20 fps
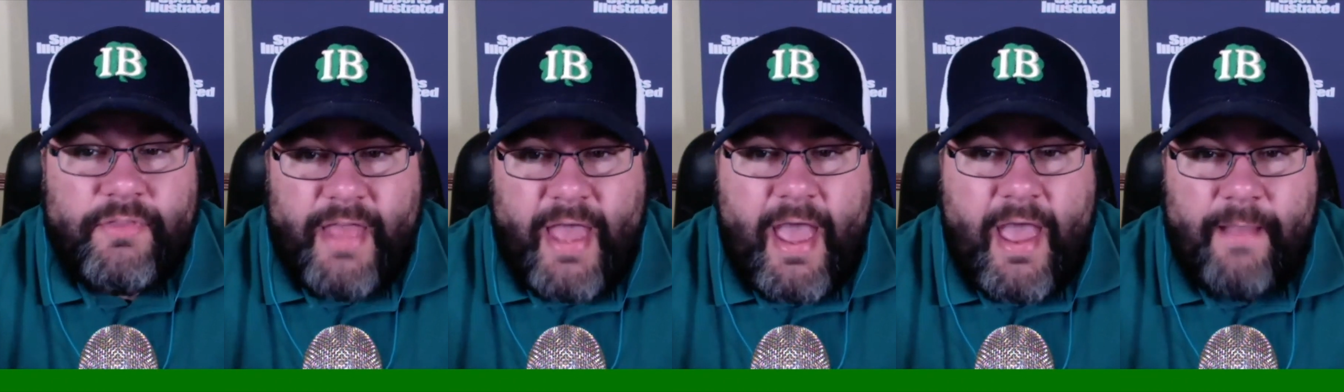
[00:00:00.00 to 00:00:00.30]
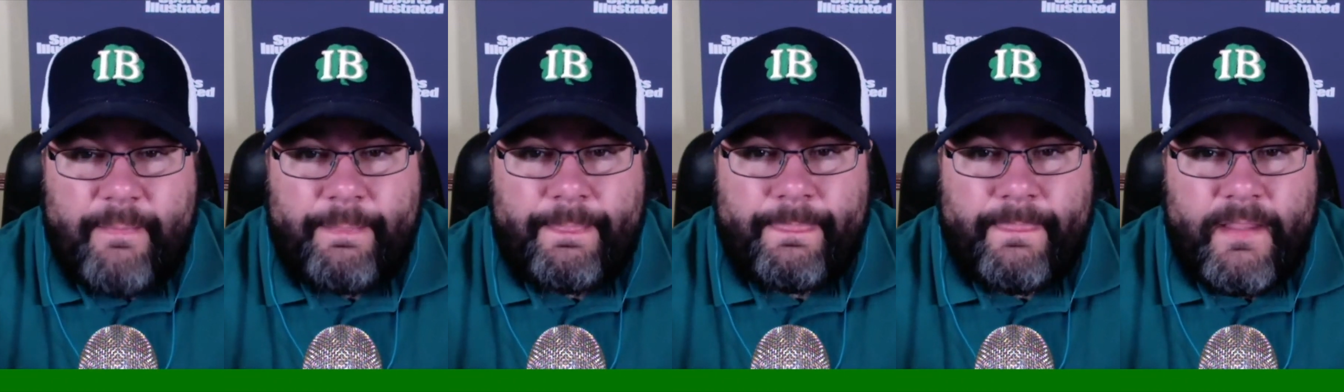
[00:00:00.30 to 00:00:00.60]

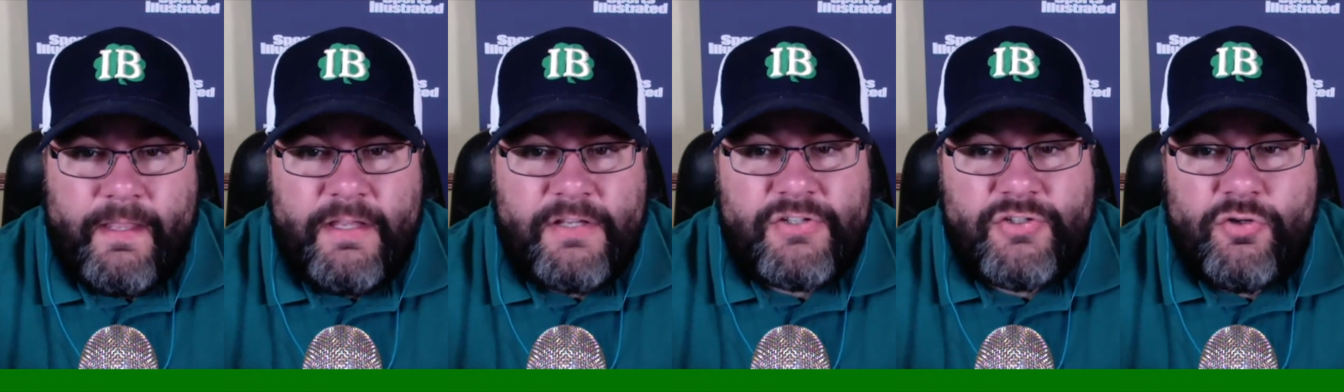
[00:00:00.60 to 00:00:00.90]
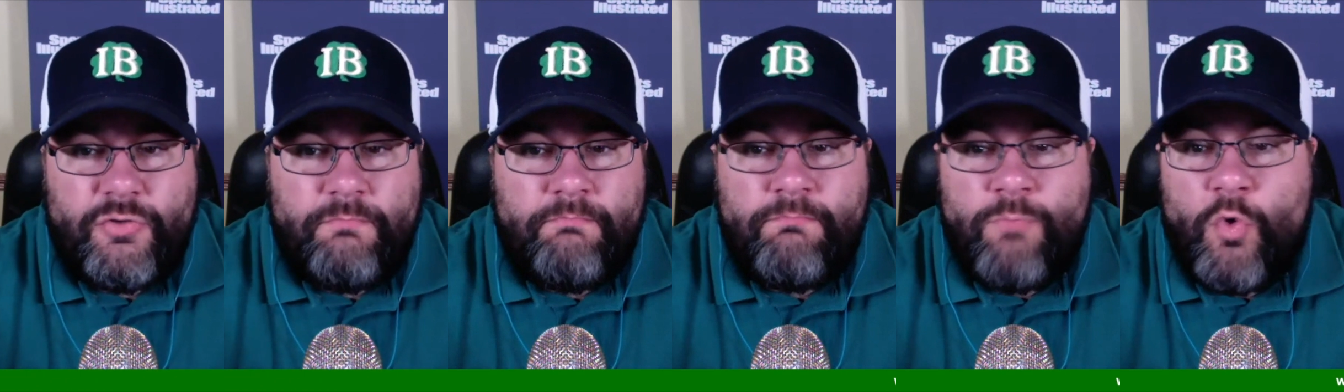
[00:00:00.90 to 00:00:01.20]
that is
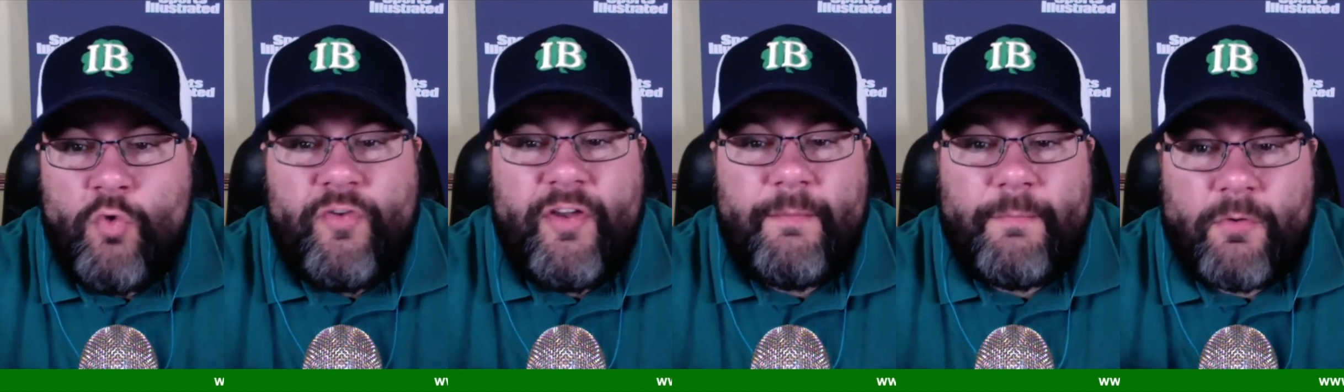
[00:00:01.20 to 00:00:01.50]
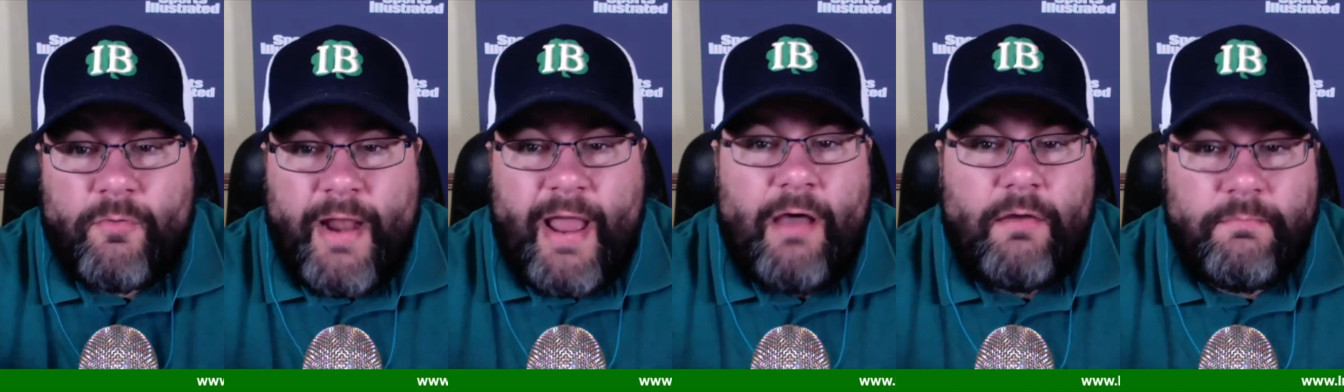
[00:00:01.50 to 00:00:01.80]
to move him
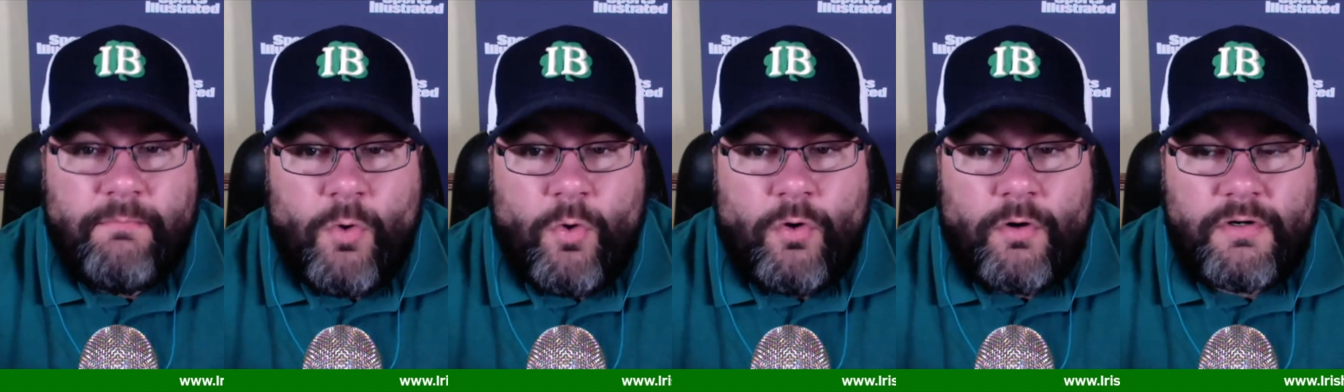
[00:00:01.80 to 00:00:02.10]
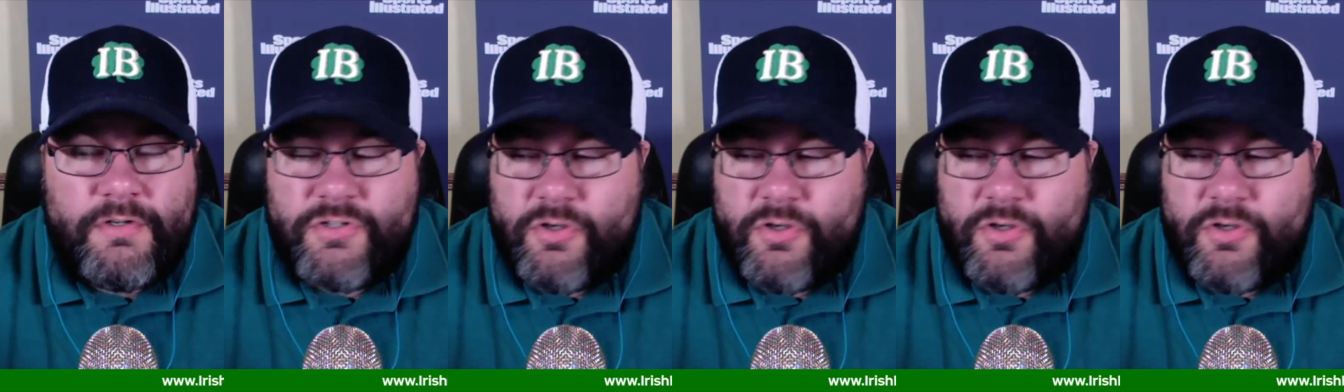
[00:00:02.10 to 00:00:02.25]
around more.